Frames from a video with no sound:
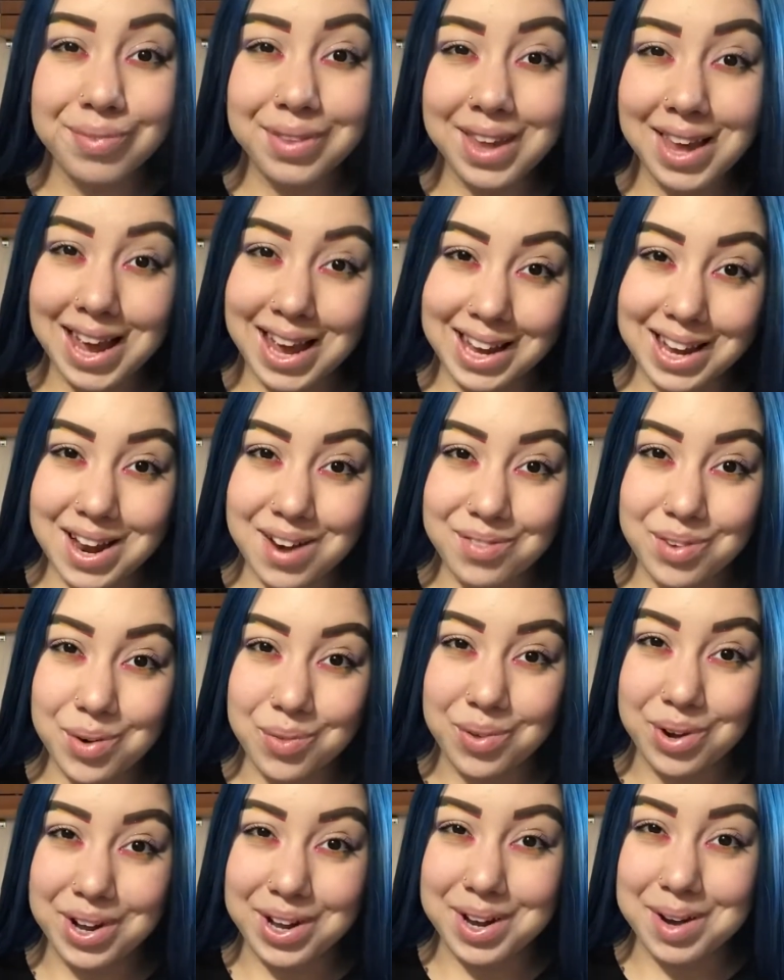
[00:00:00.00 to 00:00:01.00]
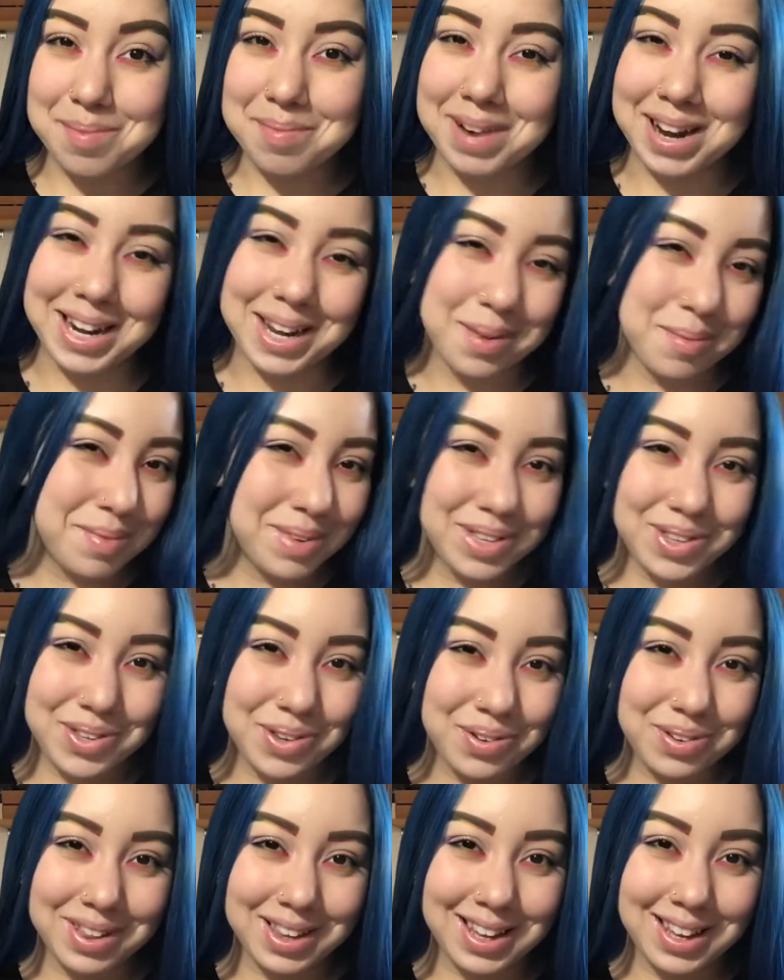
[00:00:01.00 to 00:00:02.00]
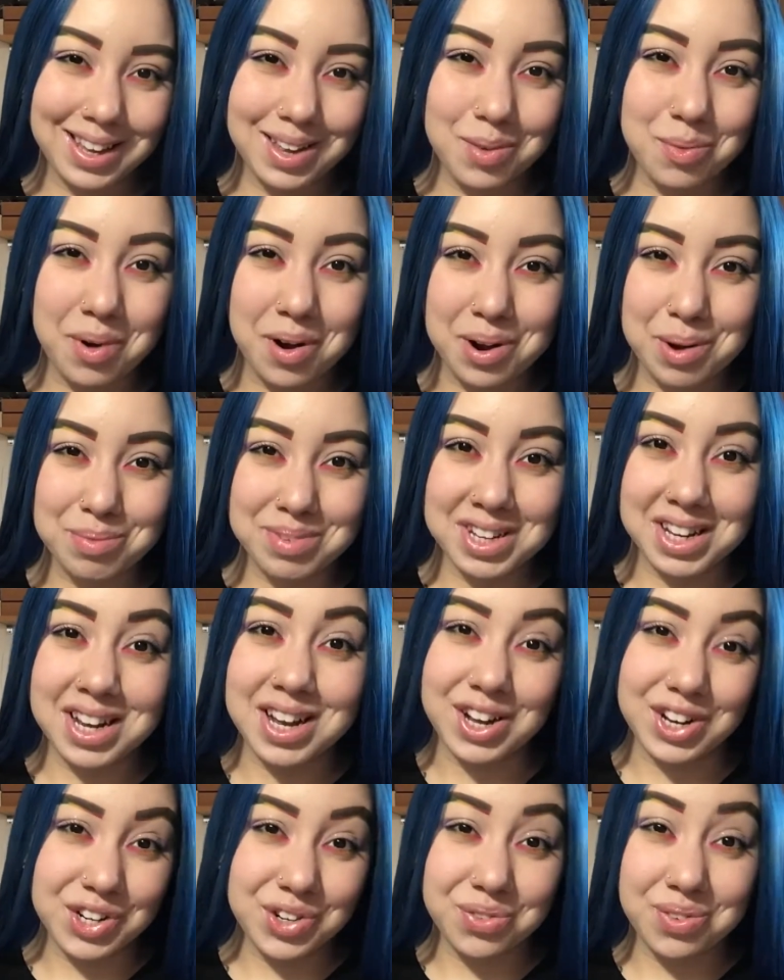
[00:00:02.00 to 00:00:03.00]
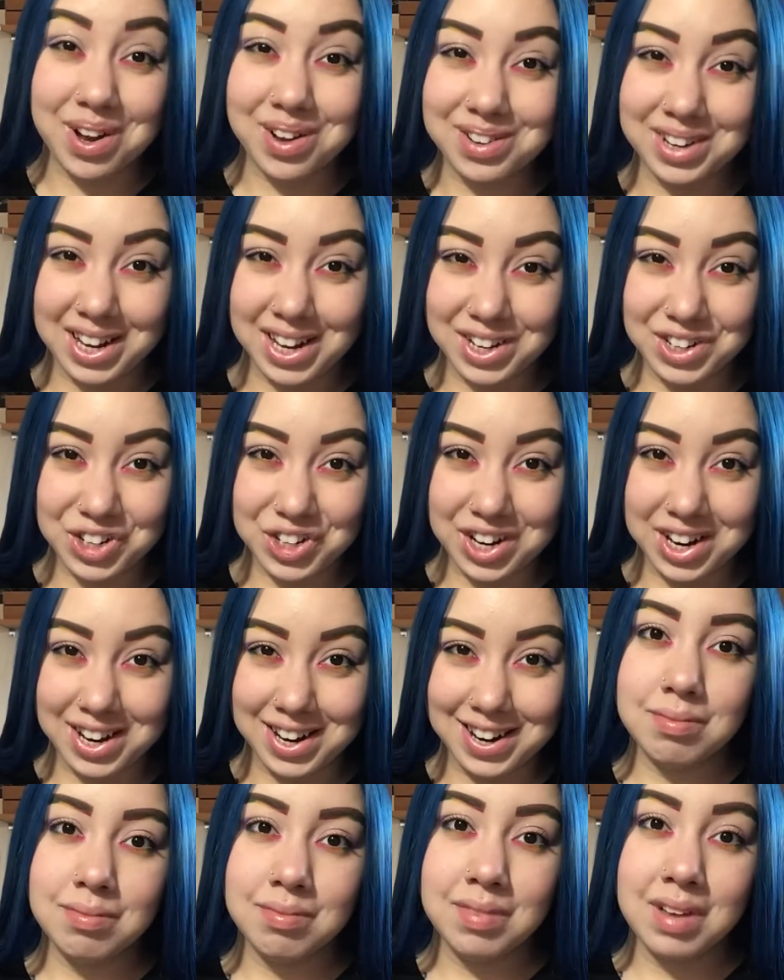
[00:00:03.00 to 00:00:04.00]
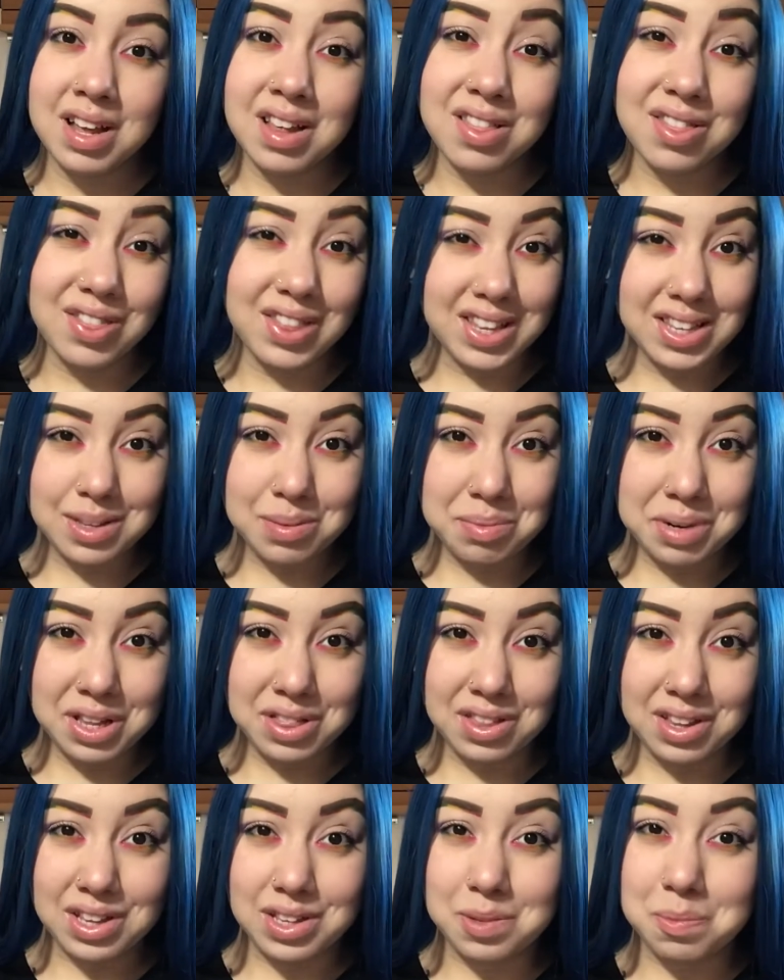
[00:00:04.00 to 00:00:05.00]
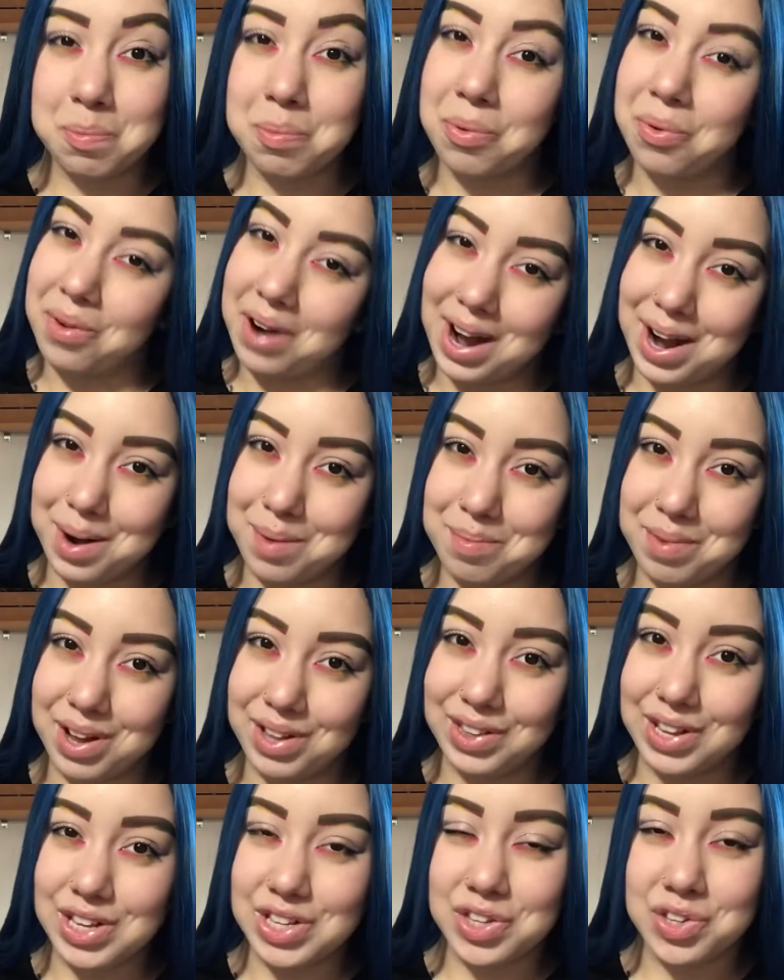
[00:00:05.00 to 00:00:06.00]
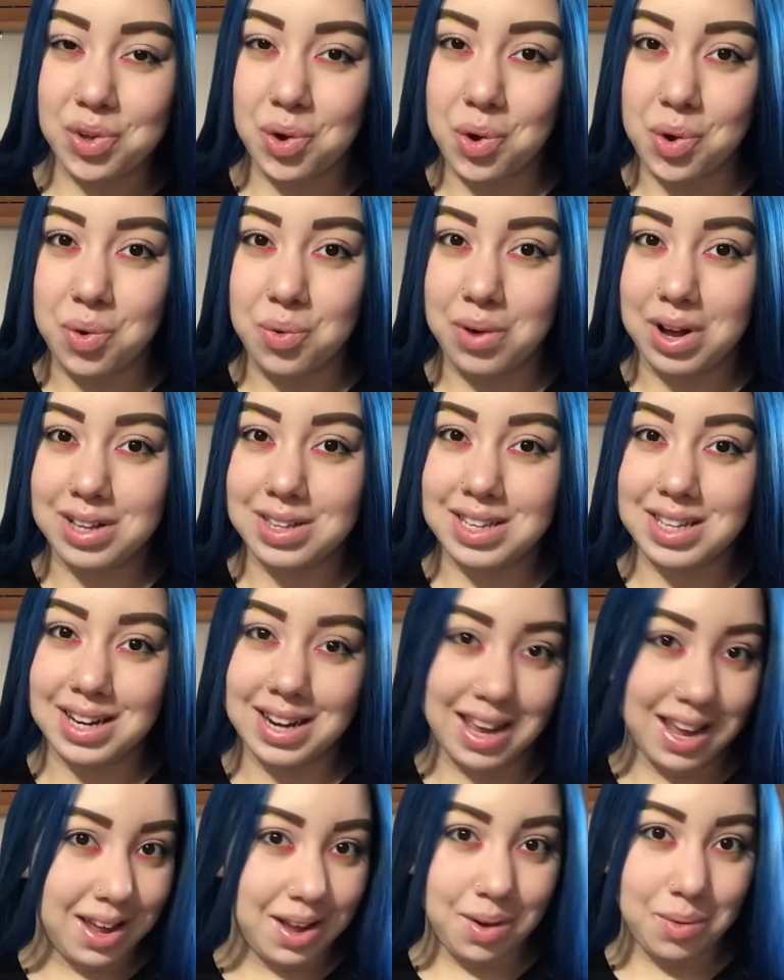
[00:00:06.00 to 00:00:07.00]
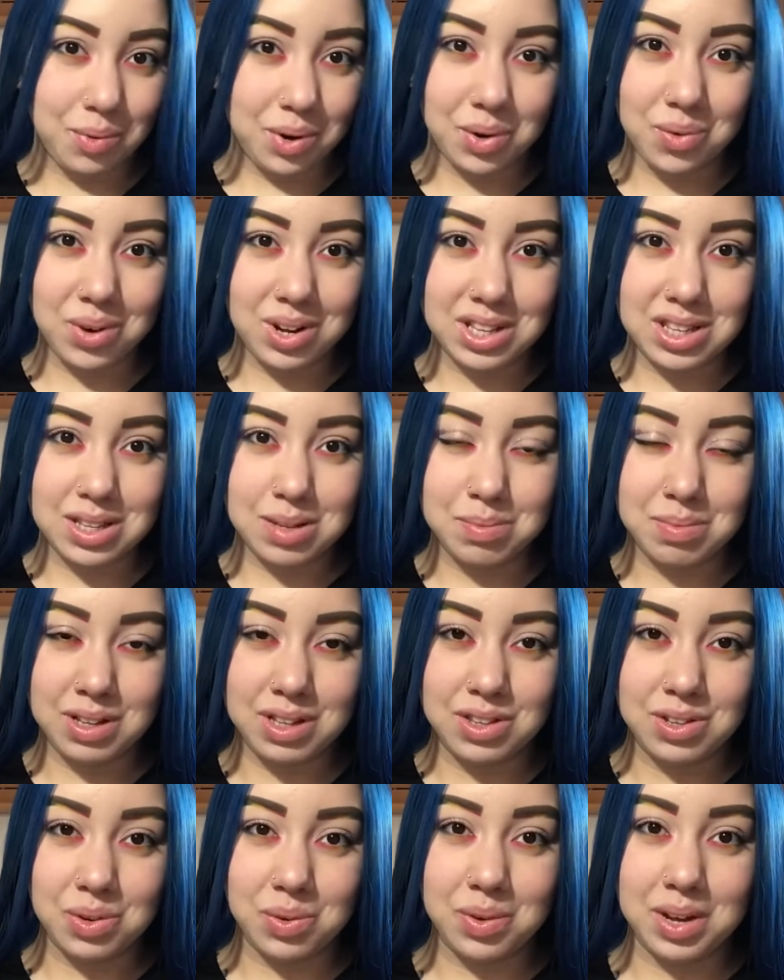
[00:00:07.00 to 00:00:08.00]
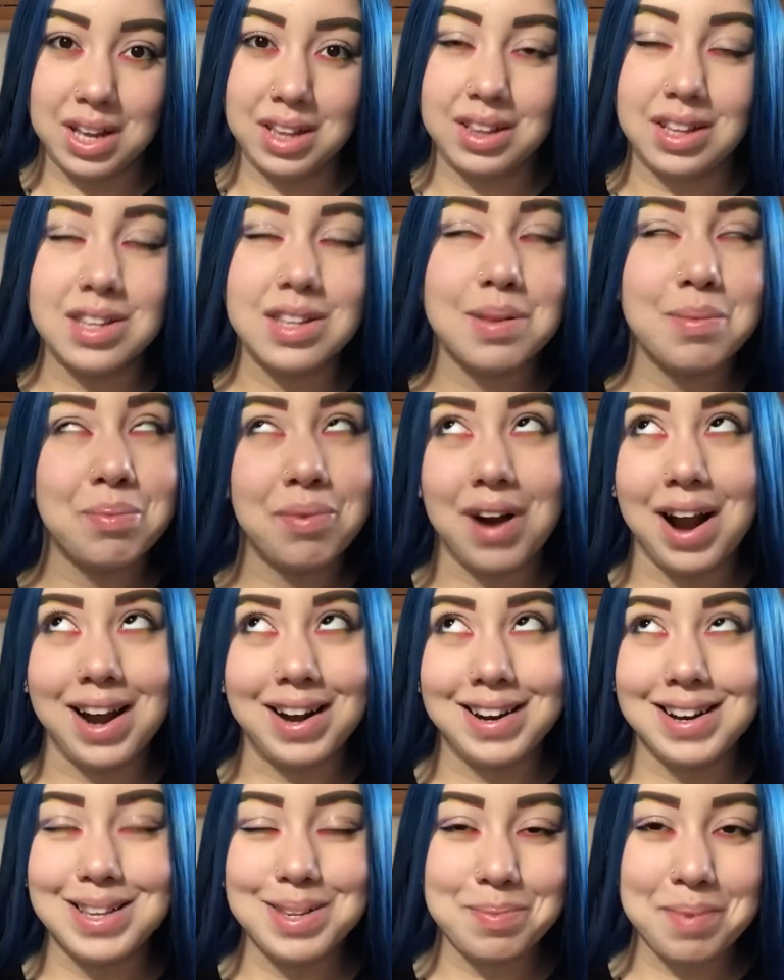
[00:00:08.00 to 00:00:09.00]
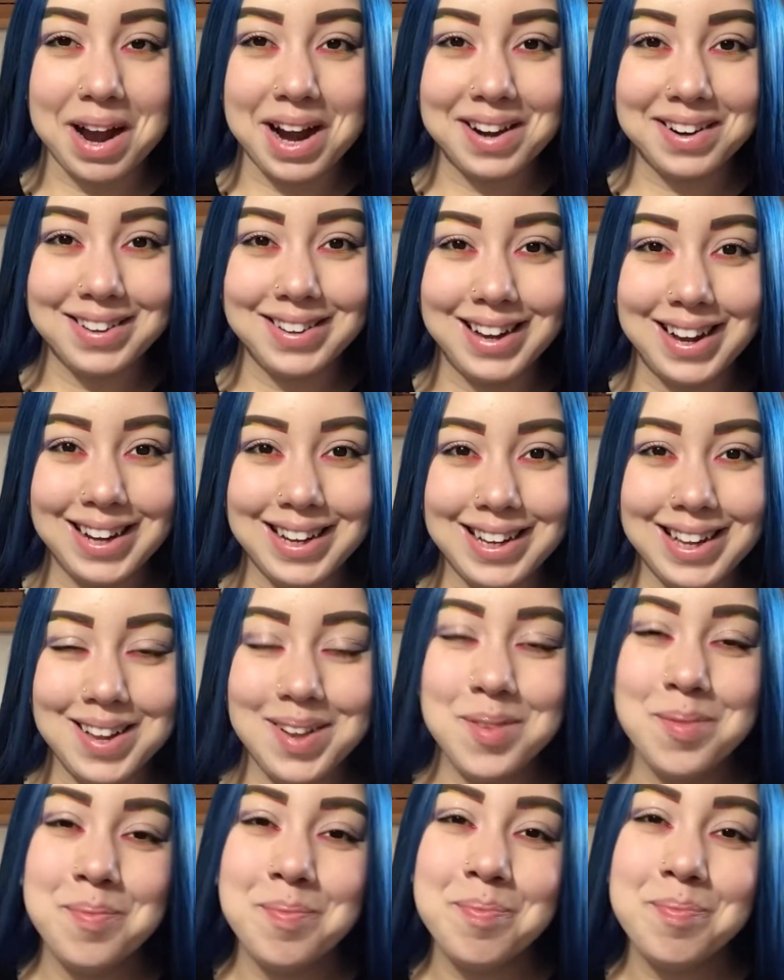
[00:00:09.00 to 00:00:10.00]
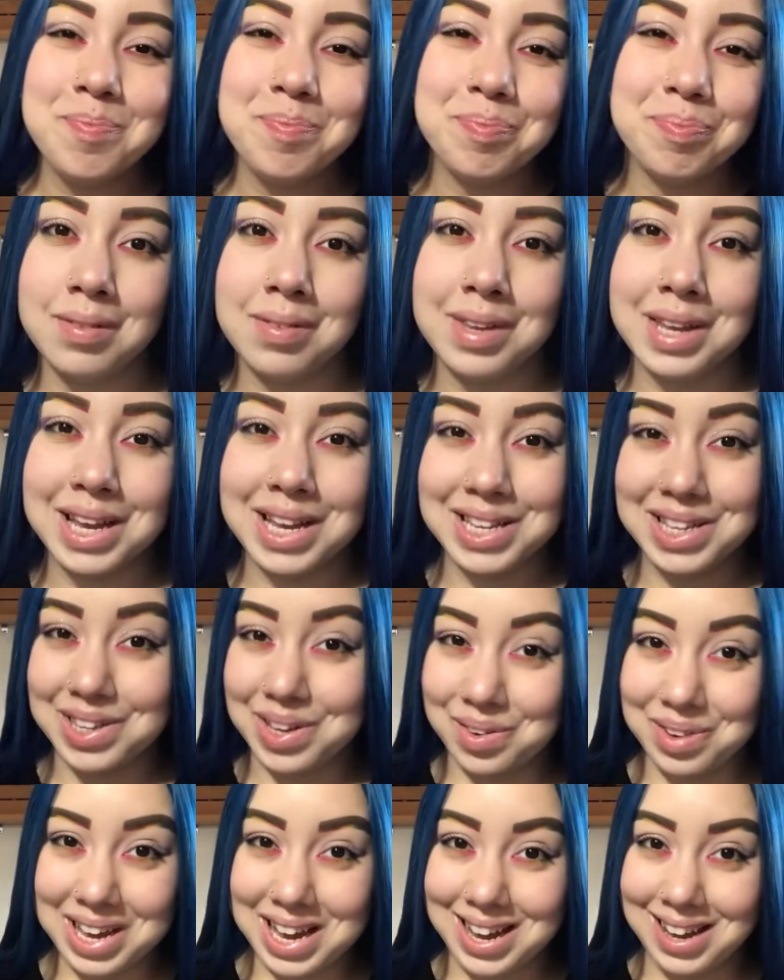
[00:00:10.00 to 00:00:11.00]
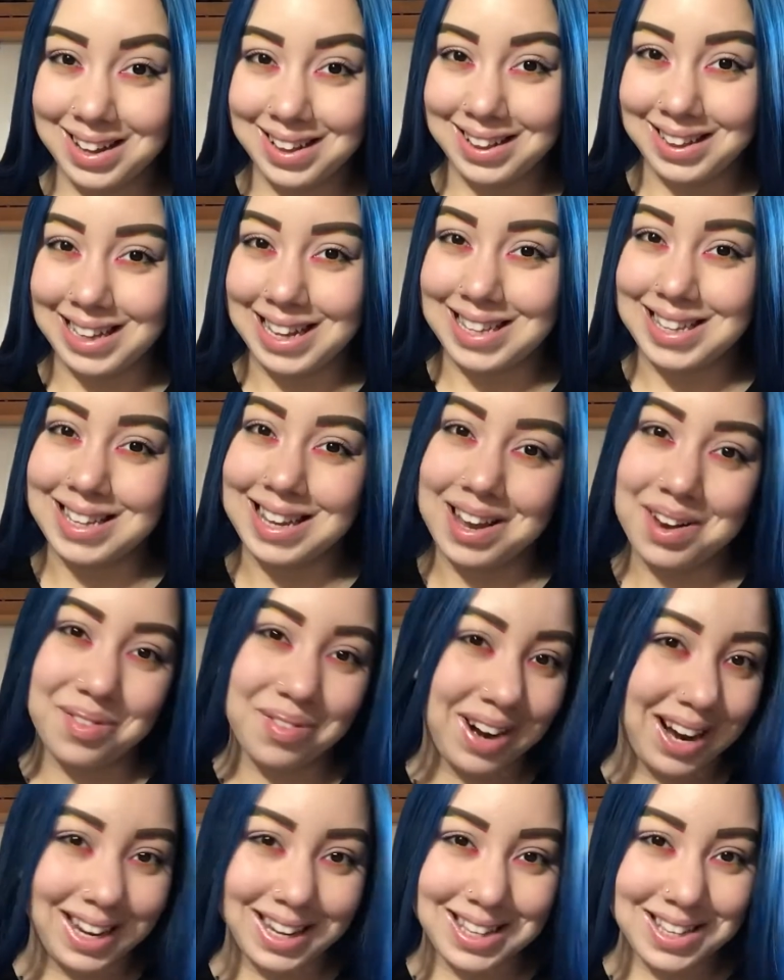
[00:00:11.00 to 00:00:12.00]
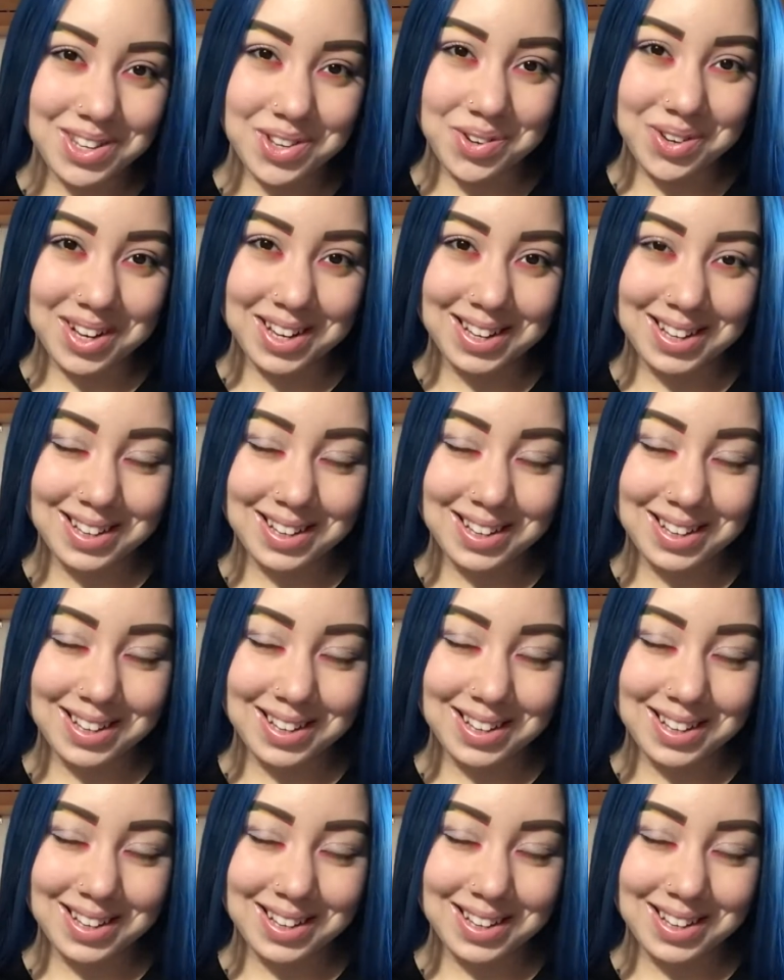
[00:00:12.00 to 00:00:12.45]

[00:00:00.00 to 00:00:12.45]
Hey everyone, my name is Zuli. Welcome to Kush Foundation. This month is Pride Month, so today we're going to be doing this Pride inspired look. So, yeah, let's get right into it.